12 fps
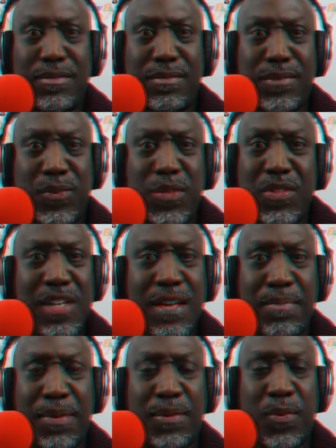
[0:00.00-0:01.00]
It's real
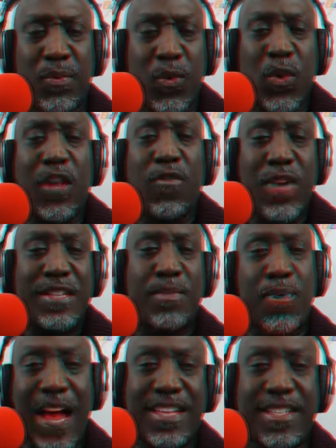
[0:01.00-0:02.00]
simple. The rule of
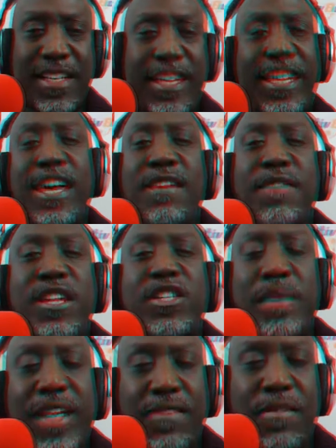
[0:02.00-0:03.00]
reciprocity. Give and it should
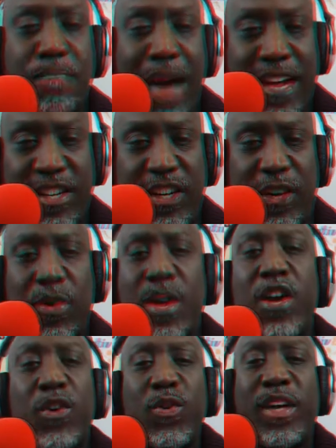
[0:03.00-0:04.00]
be given back to you.
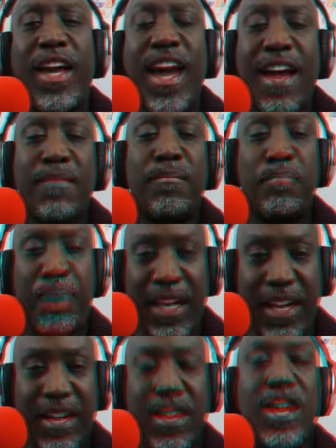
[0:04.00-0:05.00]
You can't beat
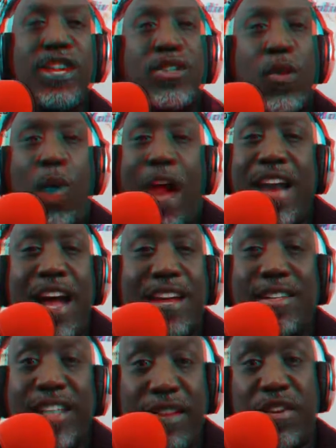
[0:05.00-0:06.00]
it. So why
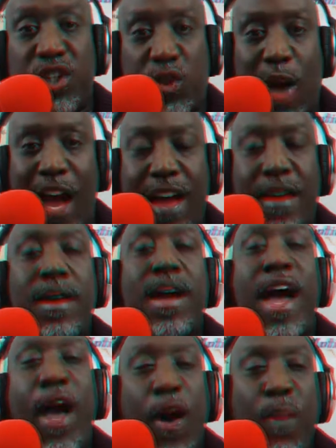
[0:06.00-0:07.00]
not give it a try?
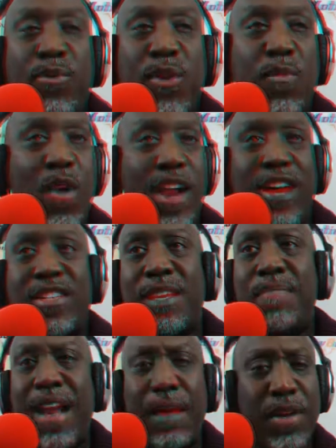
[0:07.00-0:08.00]
Help someone else. It
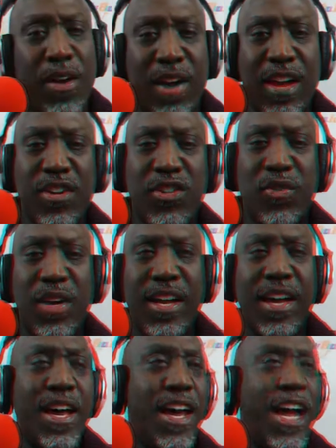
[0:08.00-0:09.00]
may not be your industry.
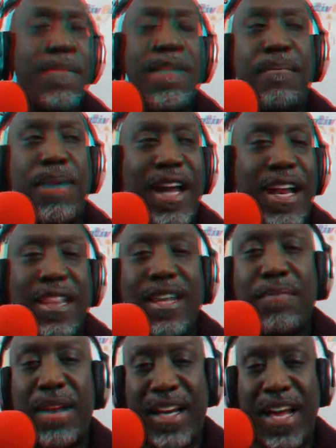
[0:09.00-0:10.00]
It may not be anything
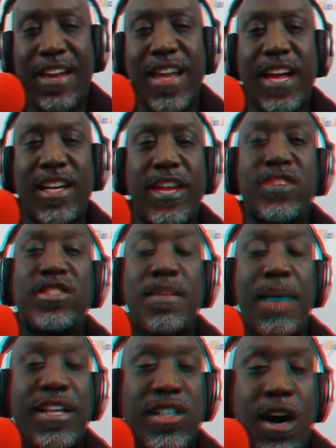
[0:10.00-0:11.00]
but a connect. Here's
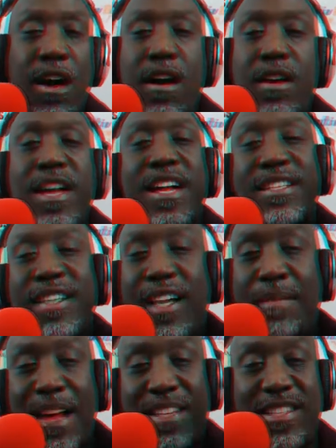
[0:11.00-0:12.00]
somebody's card. Tell
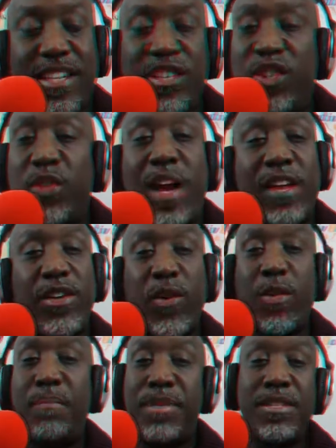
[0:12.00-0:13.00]
them I sent you. And you know
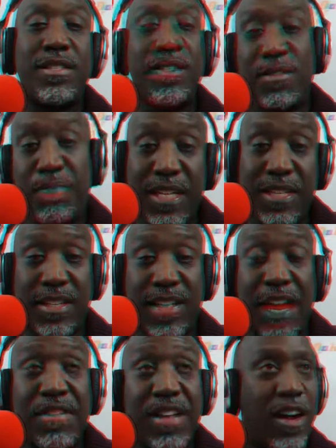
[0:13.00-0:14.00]
what? Business is business.
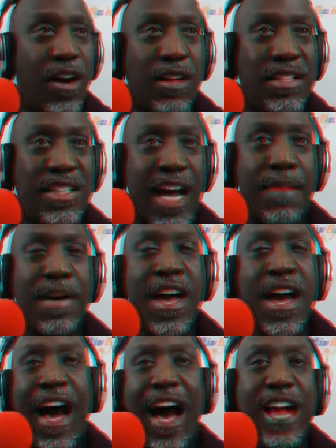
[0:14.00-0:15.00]
I've done it all the time.
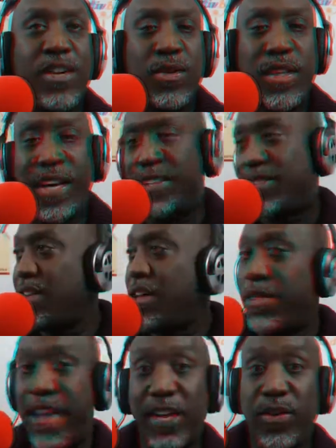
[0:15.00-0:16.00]
I do this.
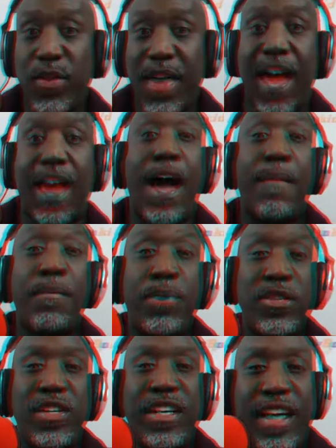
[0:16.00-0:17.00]
They do that. I'm going to
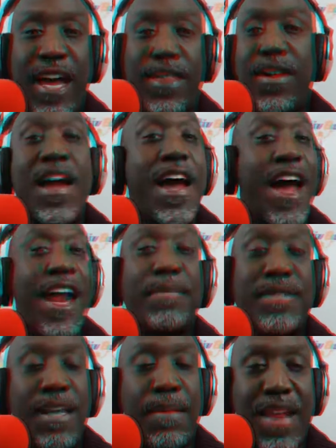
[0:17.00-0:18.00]
put you together and I'm
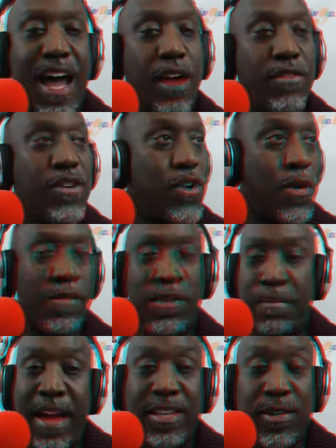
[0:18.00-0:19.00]
stepping out. If it
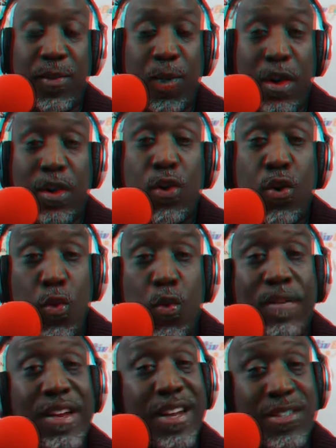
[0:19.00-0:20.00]
makes it work, cool.
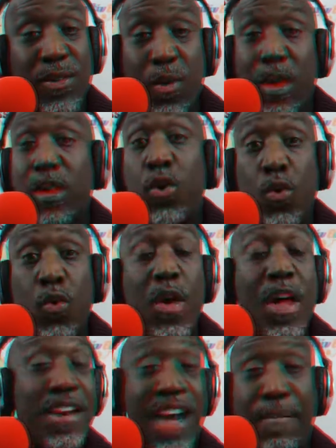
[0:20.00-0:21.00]
If it doesn't work, cool.
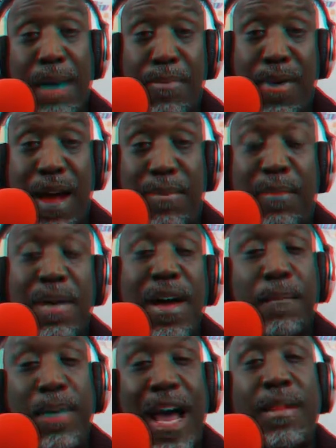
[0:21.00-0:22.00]
Not my problem.
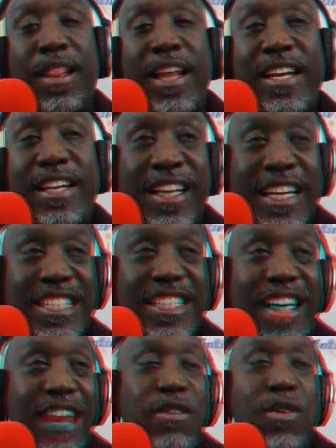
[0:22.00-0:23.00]
But I at least
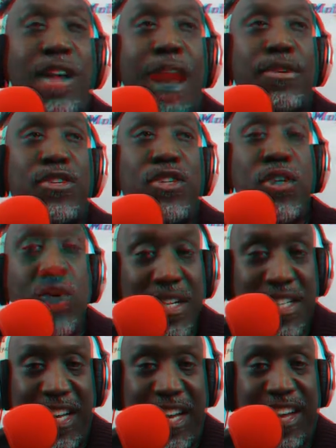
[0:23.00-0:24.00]
gave you an
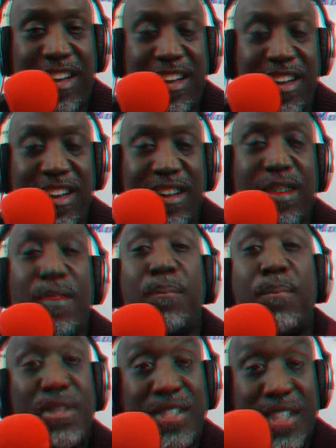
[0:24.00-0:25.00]
opportunity,
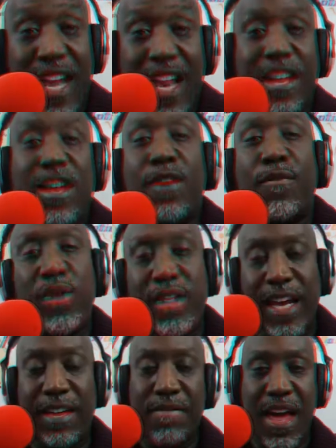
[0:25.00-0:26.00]
present it for you to
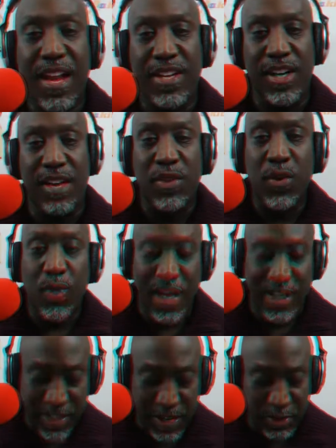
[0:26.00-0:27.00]
take advantage of. But the
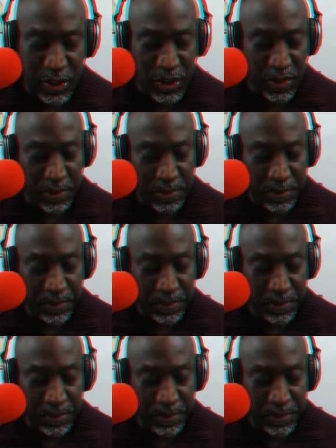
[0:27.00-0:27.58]
rest is up to you.